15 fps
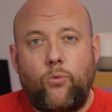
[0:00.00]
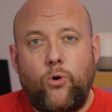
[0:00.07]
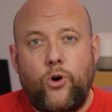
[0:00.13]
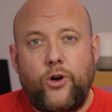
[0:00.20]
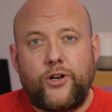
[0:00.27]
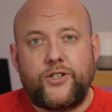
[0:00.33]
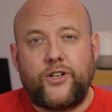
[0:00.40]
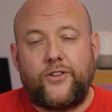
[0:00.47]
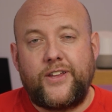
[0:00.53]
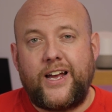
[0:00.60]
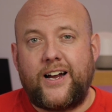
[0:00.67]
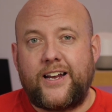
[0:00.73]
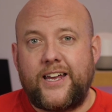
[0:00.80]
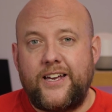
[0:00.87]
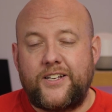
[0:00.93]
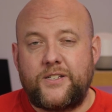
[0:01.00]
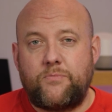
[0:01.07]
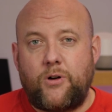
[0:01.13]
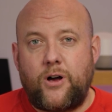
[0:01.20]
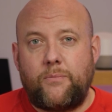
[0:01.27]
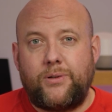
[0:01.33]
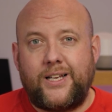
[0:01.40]
works on the IKEA
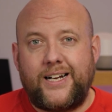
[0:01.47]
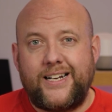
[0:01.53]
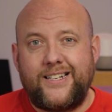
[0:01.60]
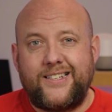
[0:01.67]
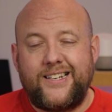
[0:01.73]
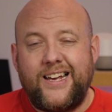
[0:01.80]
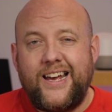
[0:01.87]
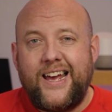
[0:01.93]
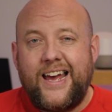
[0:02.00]
smart blinds,